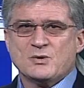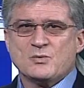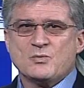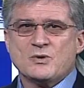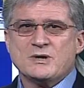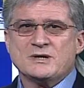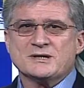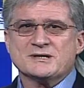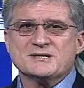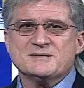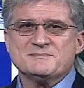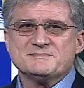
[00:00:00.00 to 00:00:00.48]

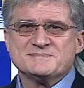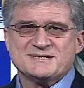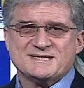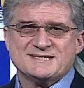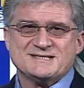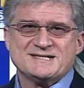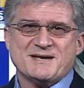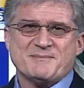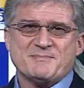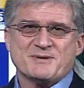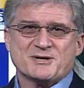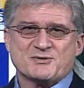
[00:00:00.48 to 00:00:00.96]
Welcome to
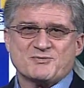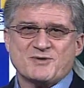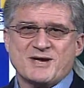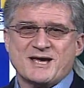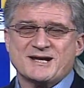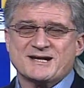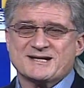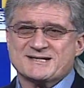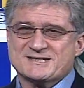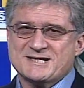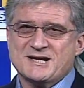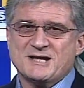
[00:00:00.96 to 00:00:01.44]

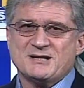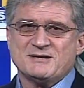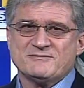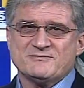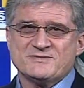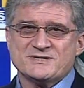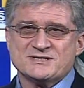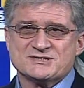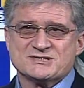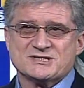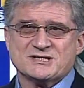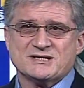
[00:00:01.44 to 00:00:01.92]
Democratic
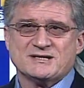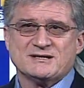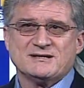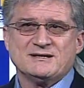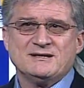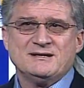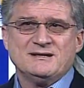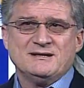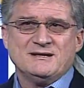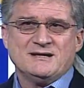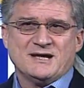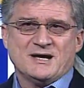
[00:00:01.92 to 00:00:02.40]
Television,
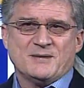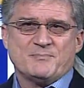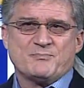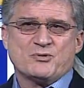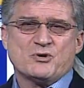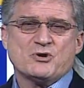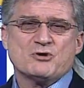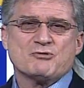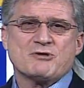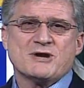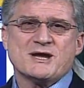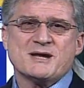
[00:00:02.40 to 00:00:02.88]
a
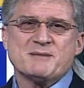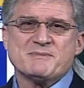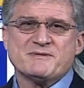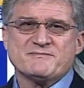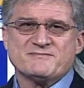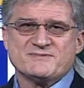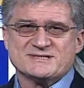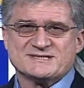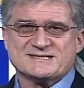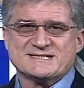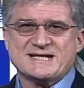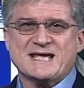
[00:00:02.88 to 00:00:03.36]
program of
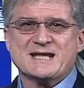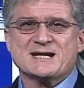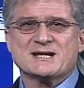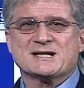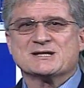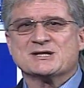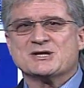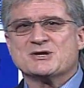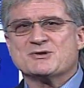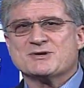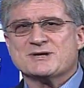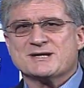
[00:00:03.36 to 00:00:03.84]
the Santa
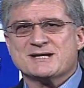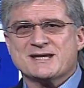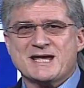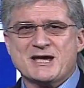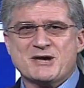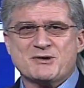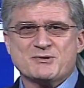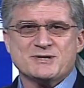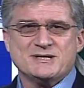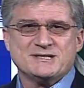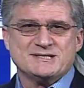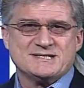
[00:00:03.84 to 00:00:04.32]
Clara
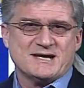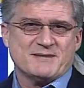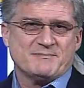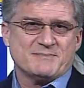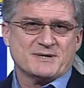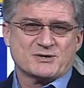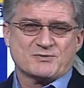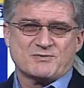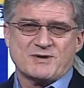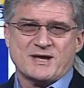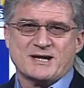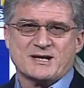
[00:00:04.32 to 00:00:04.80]
County
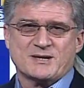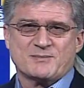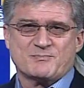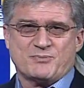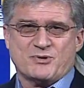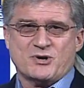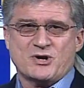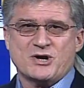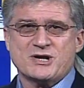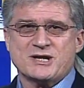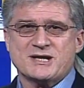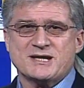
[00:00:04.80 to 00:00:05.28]
Democratic
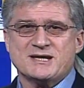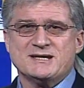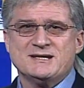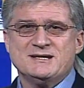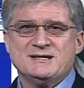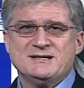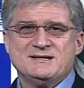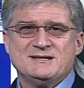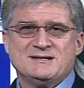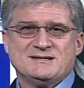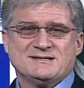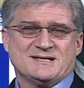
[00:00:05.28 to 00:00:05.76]
Party
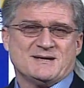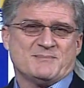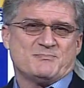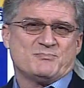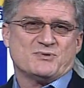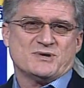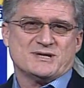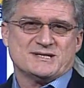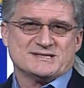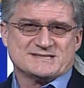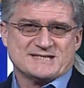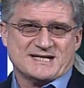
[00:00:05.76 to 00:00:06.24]
that
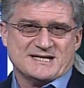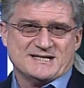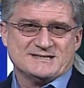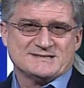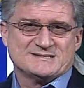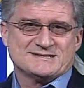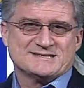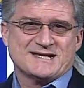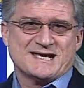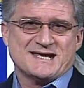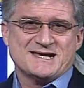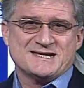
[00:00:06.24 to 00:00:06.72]
brings
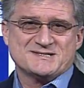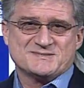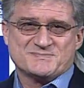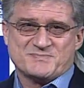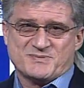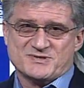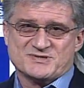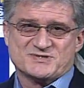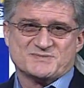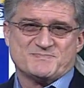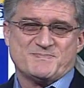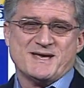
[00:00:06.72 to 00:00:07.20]
insights,
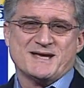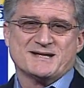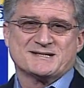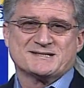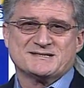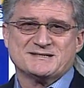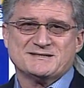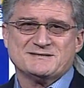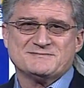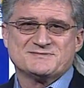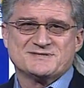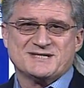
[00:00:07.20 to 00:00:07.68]

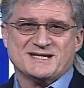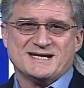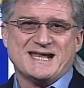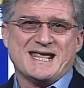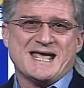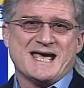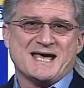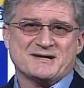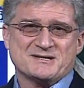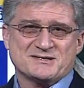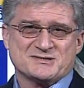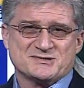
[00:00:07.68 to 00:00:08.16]
perspectives, and
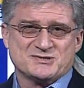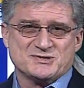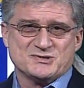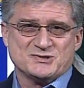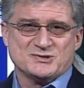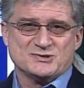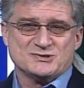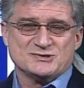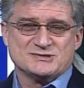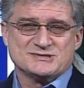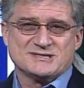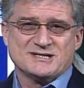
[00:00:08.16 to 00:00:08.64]

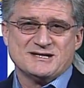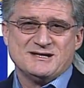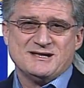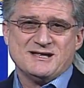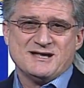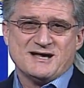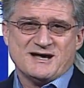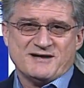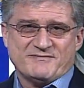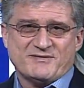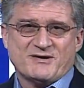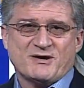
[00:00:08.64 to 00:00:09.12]
attitudes
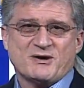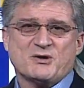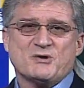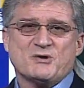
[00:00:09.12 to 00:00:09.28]
of our